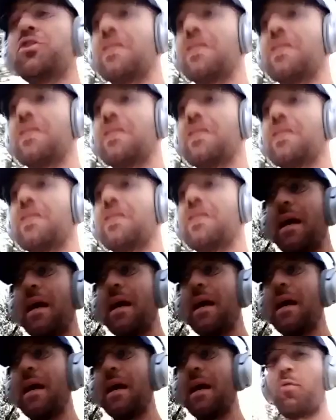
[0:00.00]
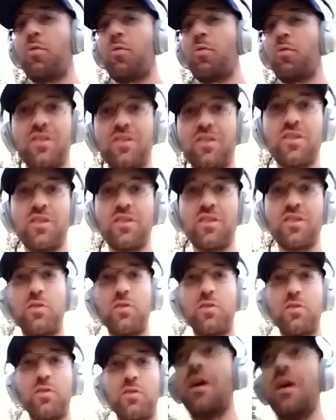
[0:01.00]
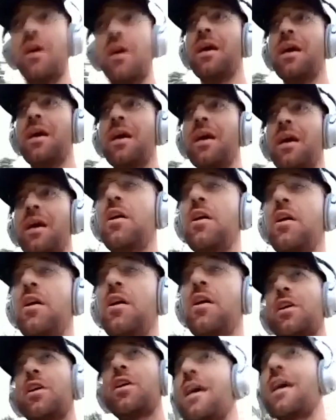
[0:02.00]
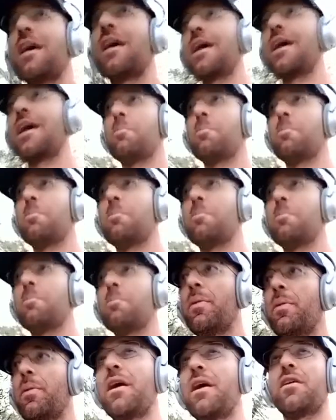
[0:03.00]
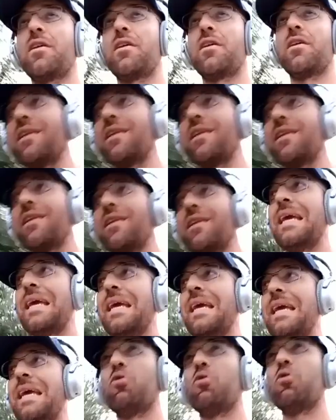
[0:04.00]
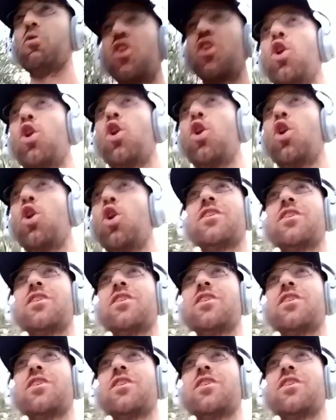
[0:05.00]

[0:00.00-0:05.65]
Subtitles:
in the kind of provinces of the Nokia empire in Finland, it was a lot